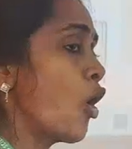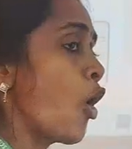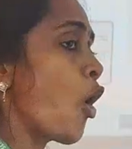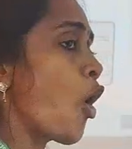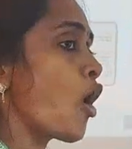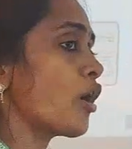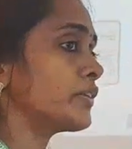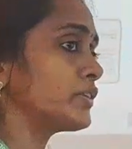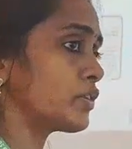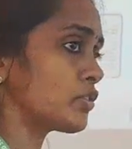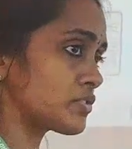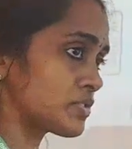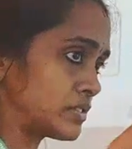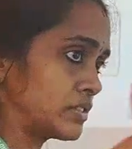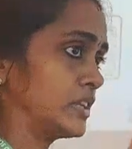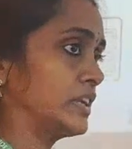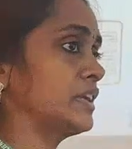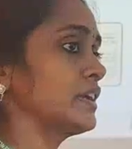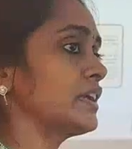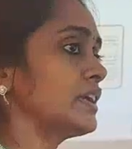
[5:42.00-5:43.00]
all
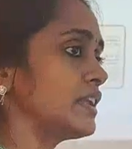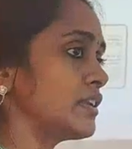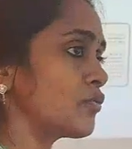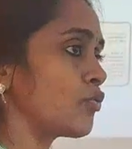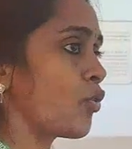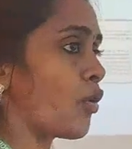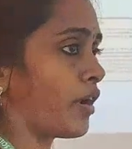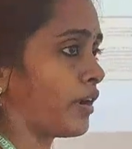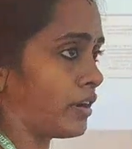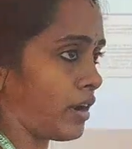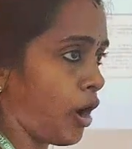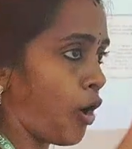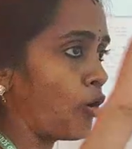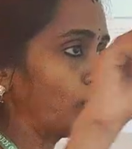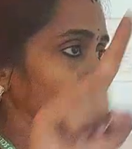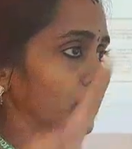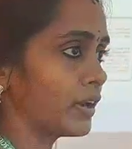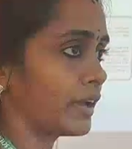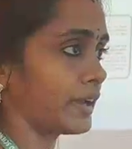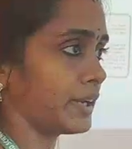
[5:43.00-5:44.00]
those things in one
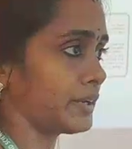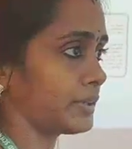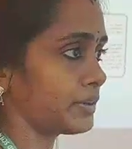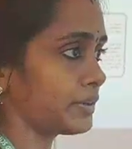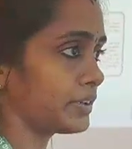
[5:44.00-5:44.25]
outline.